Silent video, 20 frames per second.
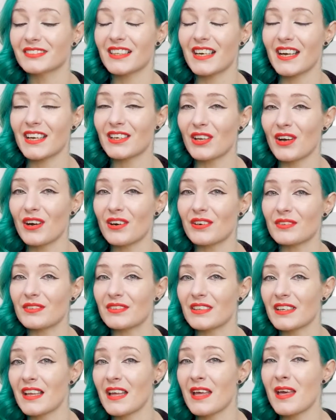I know
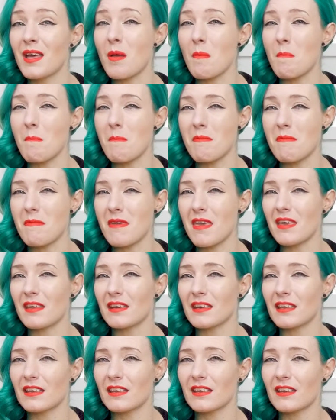
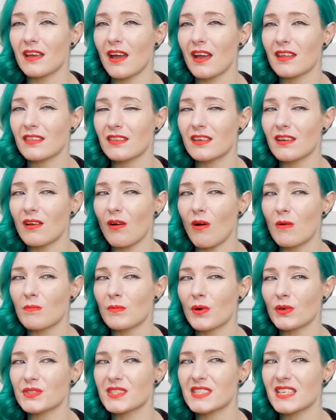I think
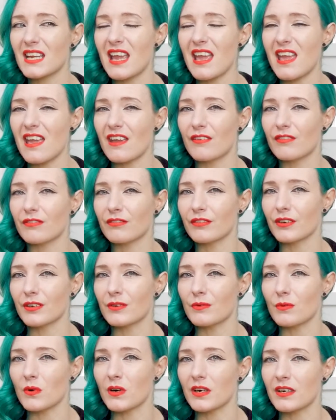almost
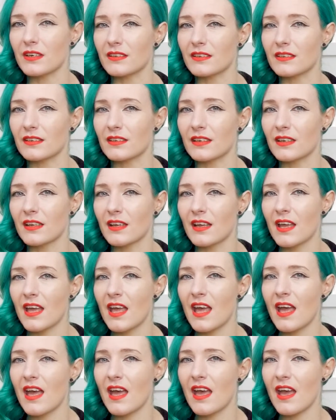everyone
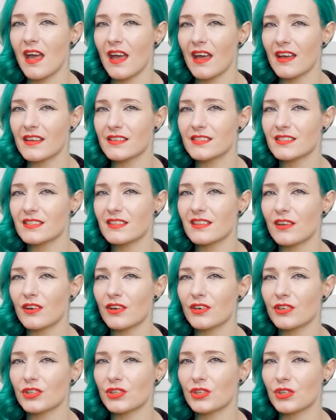has
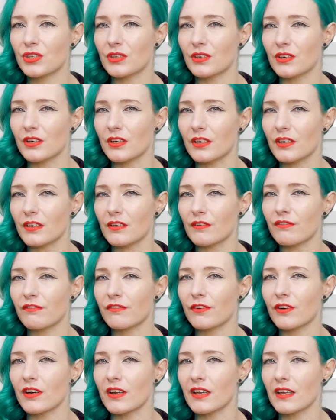their cure
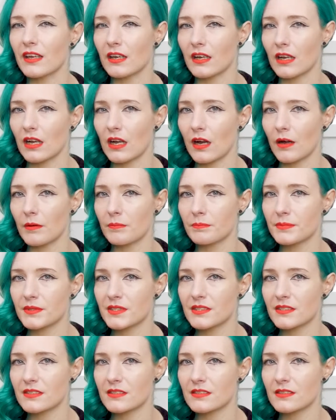for
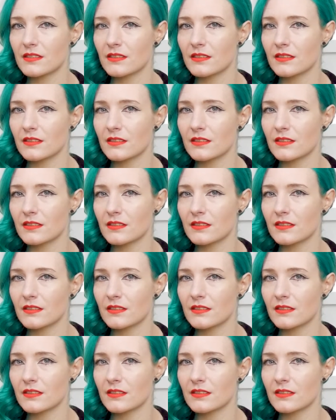hiccups.